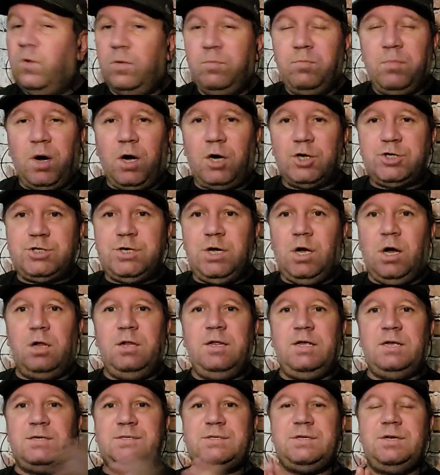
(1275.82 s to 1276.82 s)

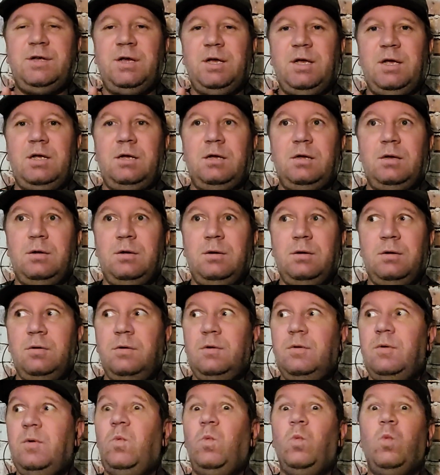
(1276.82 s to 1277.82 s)
Martial yesterday,
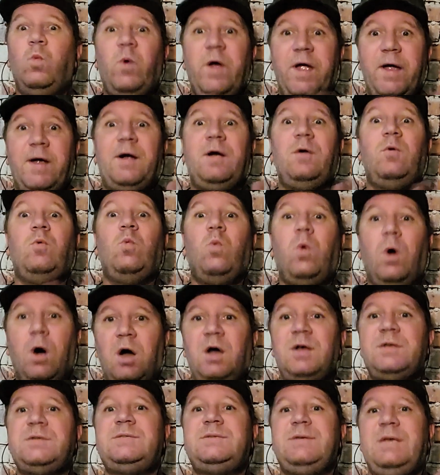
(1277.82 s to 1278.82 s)
where
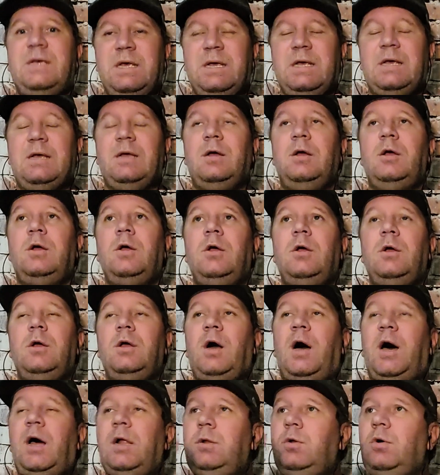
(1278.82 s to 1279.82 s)
was he?
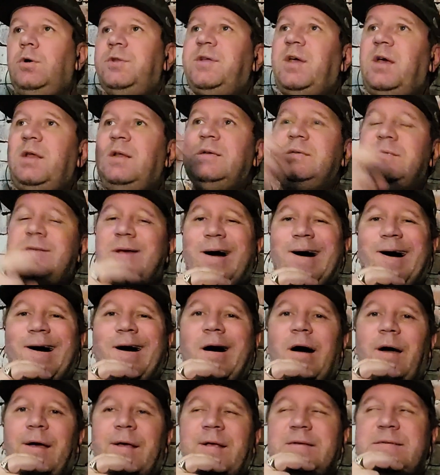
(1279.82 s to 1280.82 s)
I looked at his
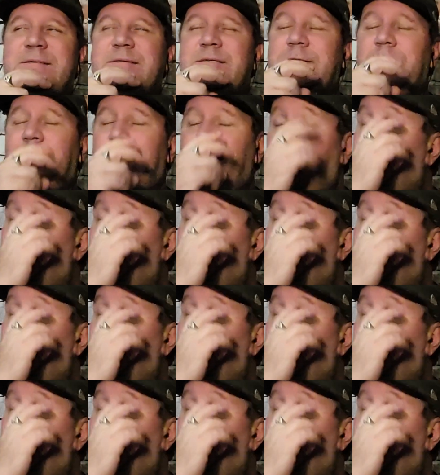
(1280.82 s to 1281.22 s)
eyes,